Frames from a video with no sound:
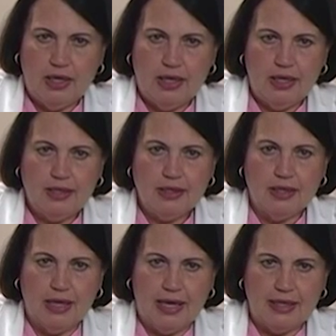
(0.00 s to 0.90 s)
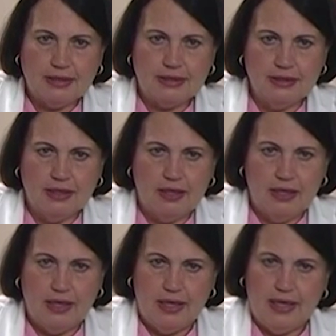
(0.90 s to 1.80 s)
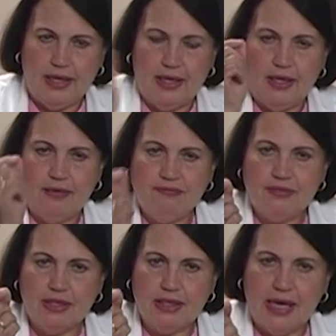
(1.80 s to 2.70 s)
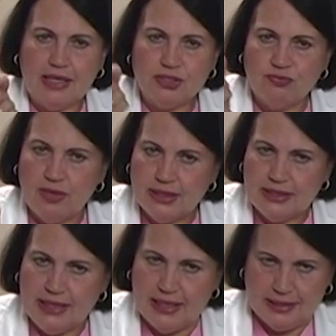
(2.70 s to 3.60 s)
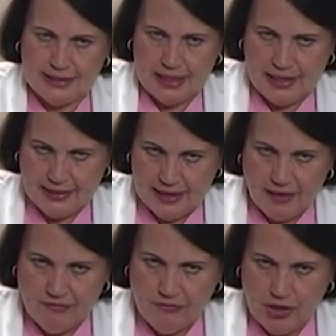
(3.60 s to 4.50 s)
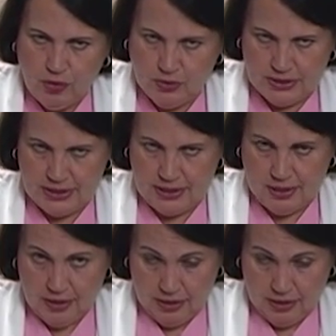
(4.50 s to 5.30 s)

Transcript: hit the glass. If the glass resonates at that frequency,